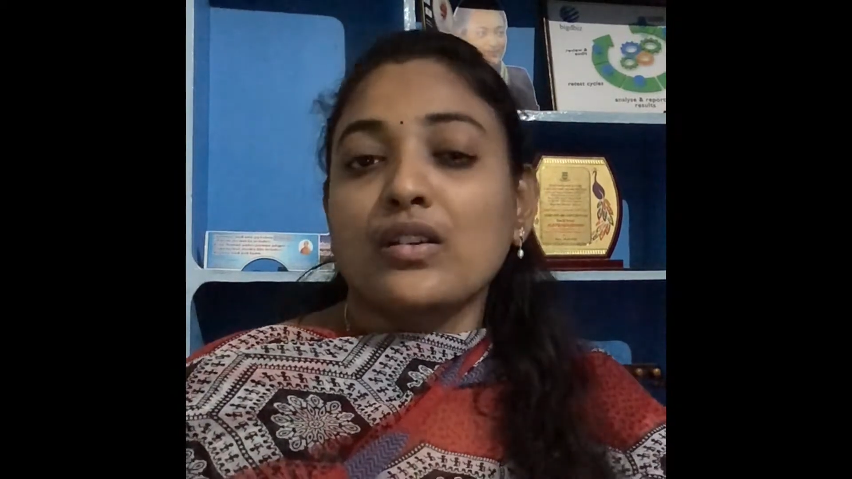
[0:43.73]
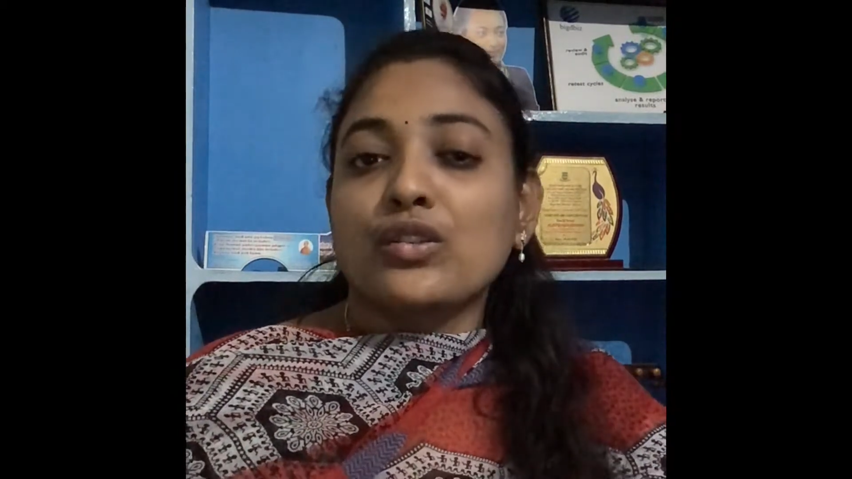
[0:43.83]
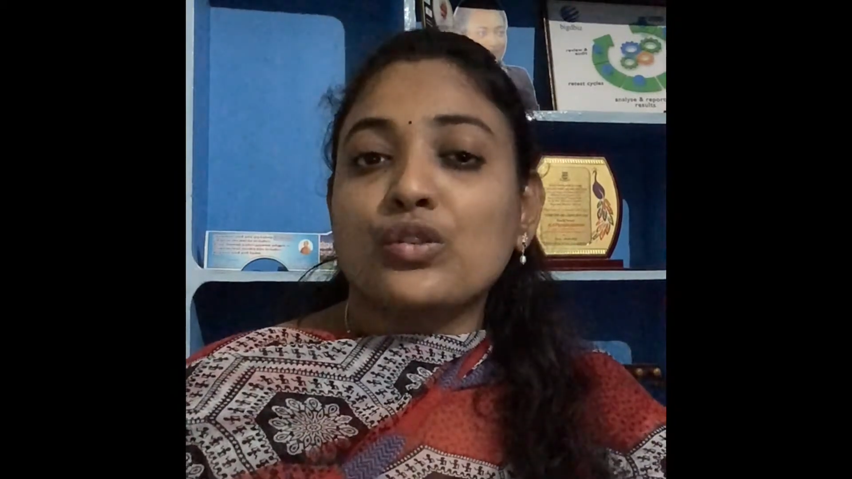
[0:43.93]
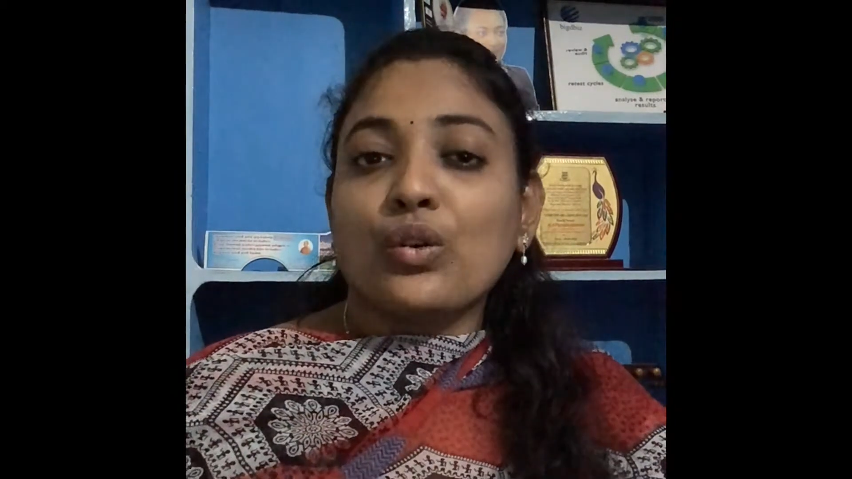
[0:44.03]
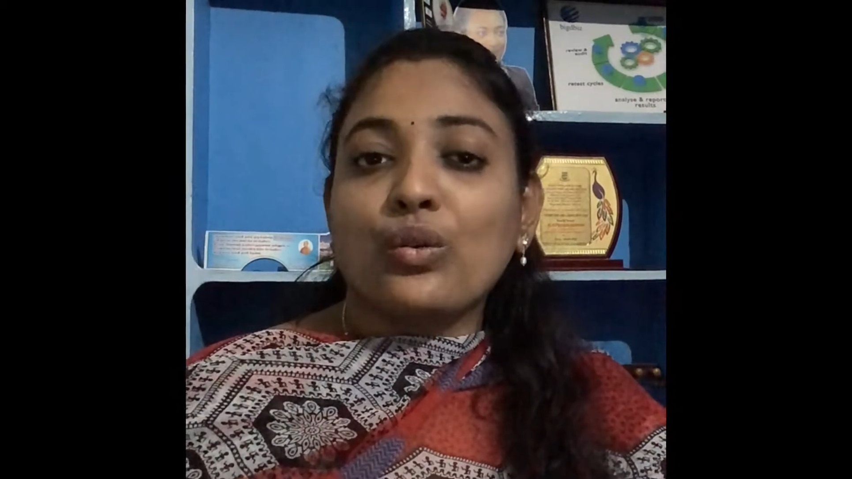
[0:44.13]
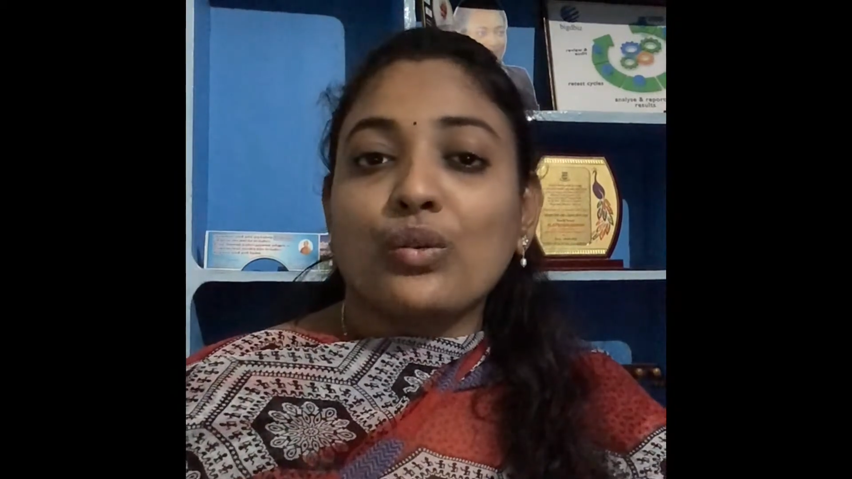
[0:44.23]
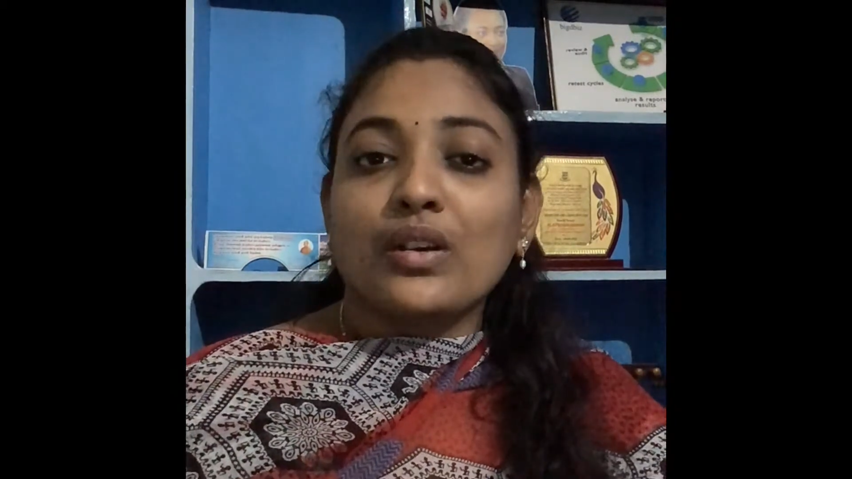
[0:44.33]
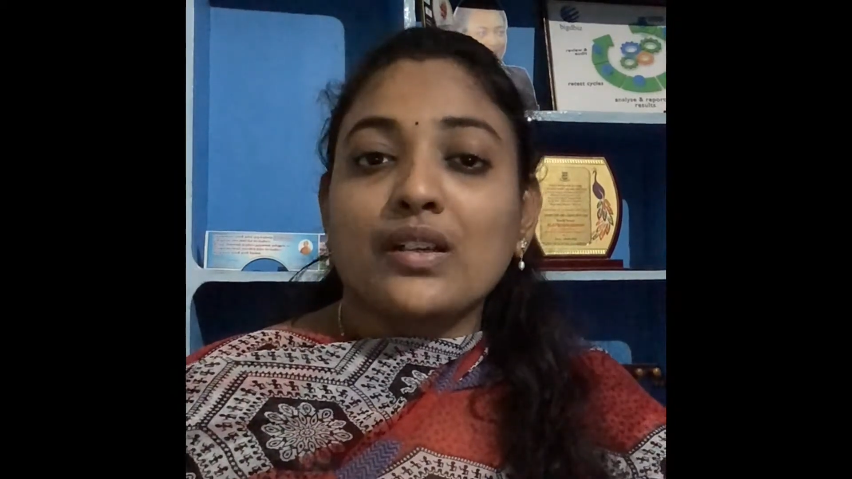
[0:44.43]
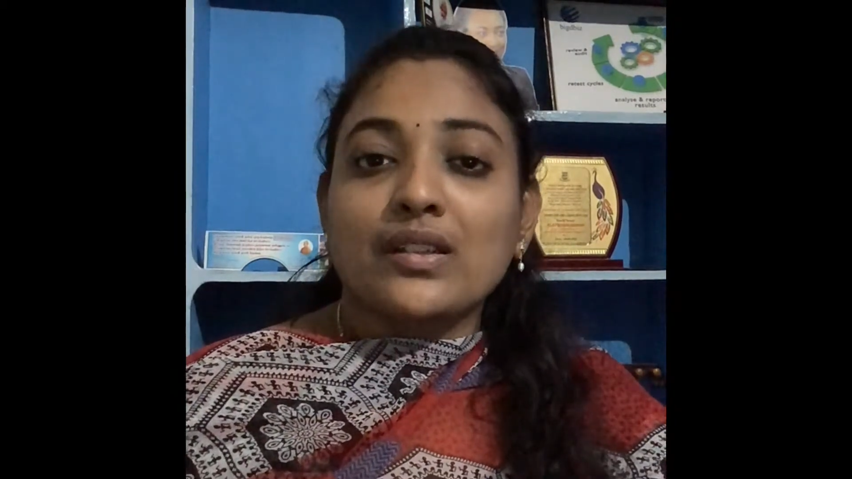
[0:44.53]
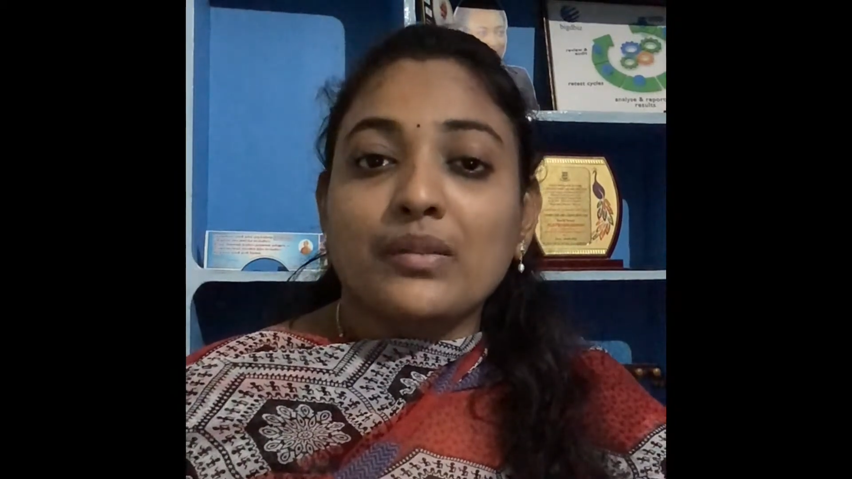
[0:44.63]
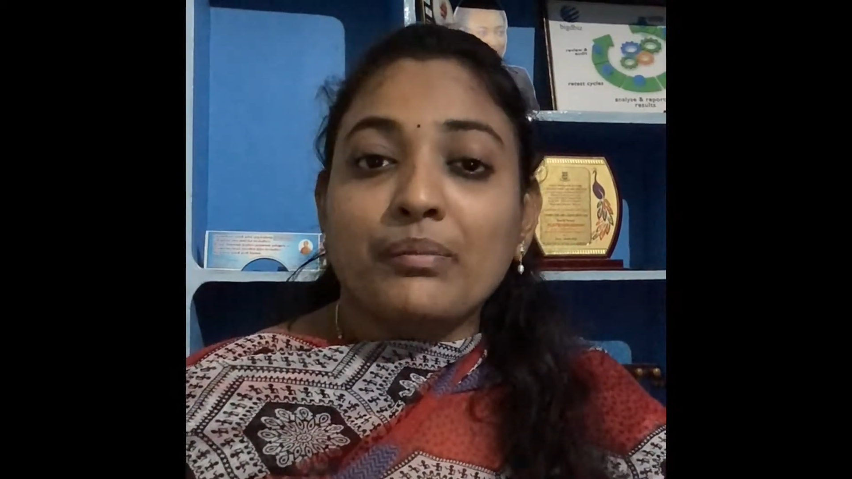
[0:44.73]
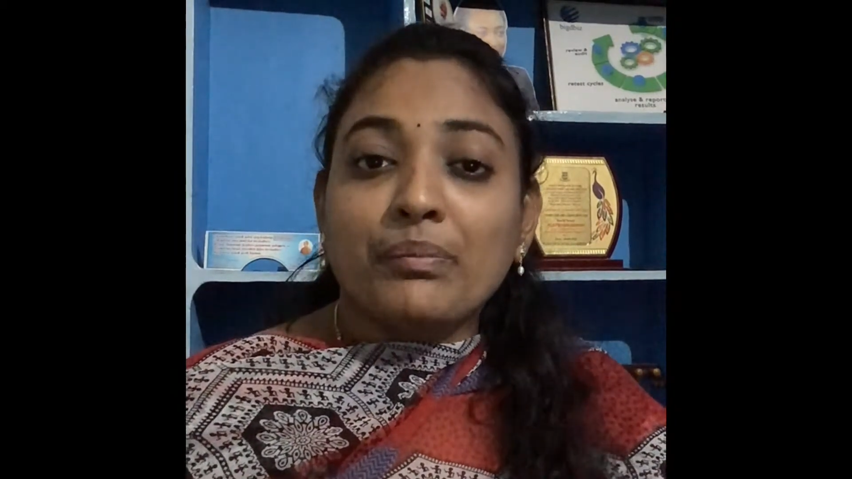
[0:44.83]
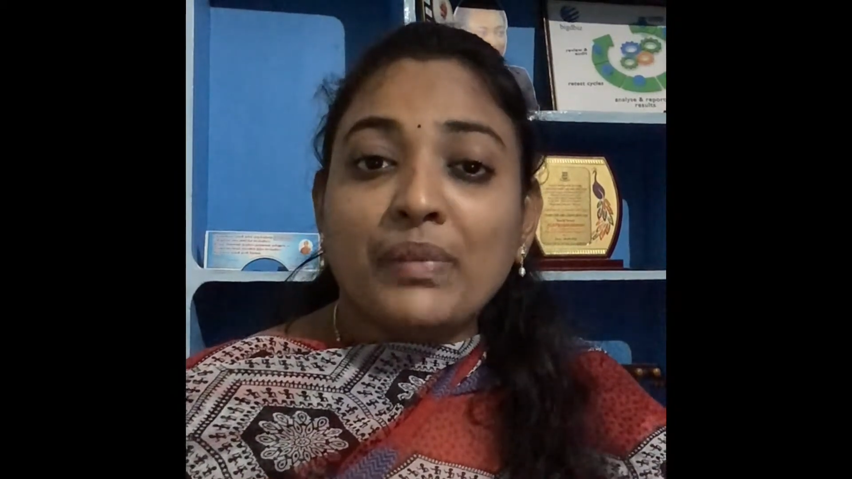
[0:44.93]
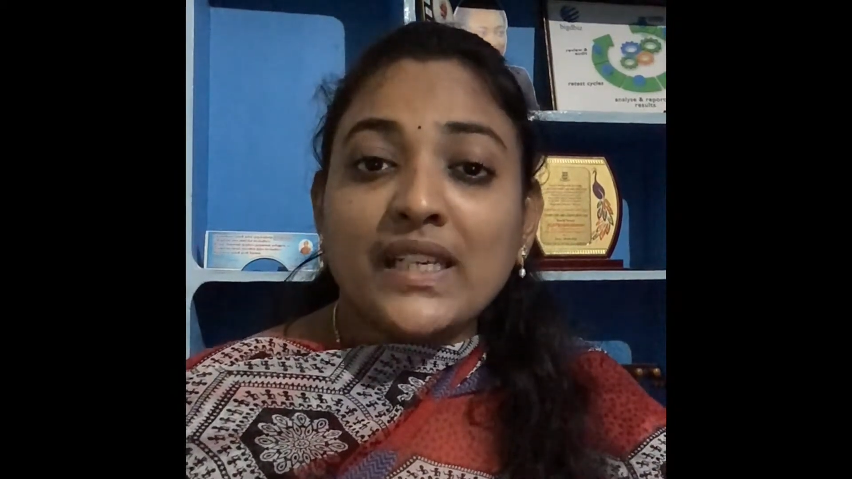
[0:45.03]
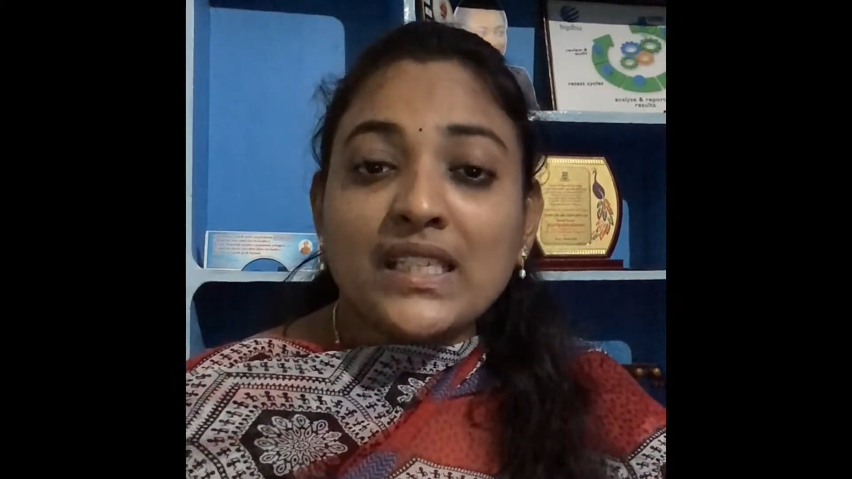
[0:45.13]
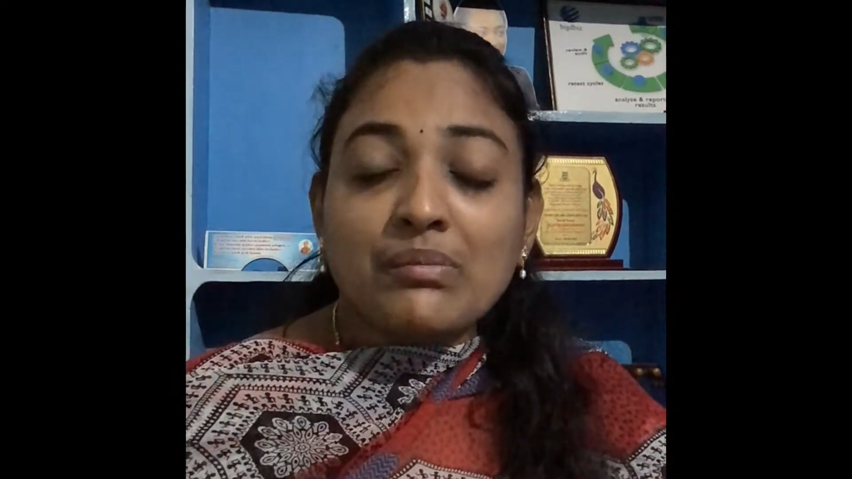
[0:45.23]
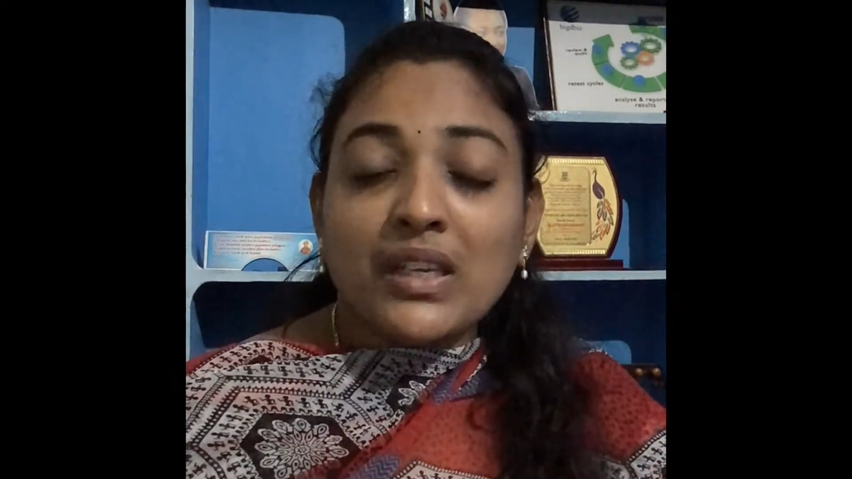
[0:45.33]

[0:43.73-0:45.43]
So please